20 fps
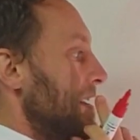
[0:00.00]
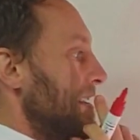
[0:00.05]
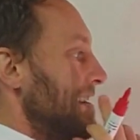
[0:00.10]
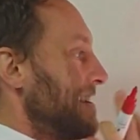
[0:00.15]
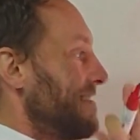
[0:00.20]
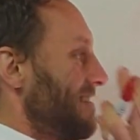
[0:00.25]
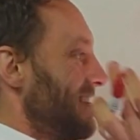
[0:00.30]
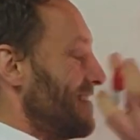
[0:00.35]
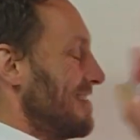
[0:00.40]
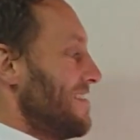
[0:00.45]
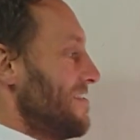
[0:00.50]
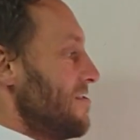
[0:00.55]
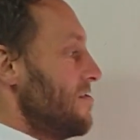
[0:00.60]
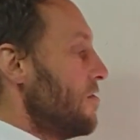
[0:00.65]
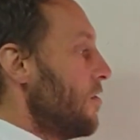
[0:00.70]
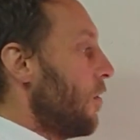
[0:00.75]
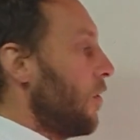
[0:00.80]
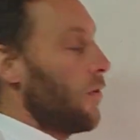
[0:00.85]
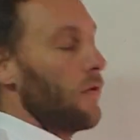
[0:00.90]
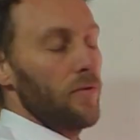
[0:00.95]
Now it's
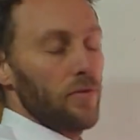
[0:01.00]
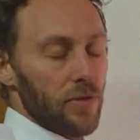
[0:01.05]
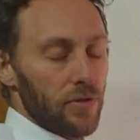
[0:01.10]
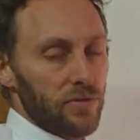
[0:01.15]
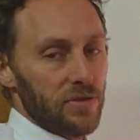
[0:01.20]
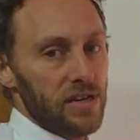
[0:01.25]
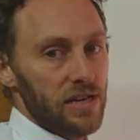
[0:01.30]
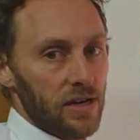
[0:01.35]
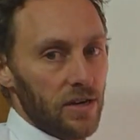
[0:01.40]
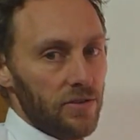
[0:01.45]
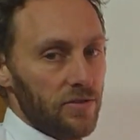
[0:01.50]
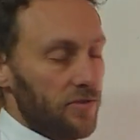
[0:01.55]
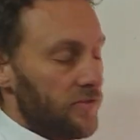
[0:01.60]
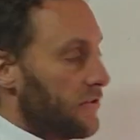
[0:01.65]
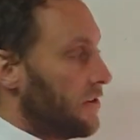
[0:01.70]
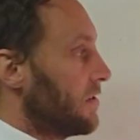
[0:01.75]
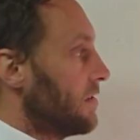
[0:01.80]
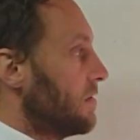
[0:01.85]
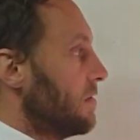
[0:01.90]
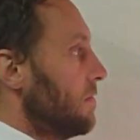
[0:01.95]
not
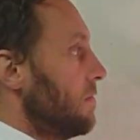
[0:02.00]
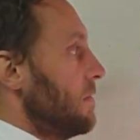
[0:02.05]
300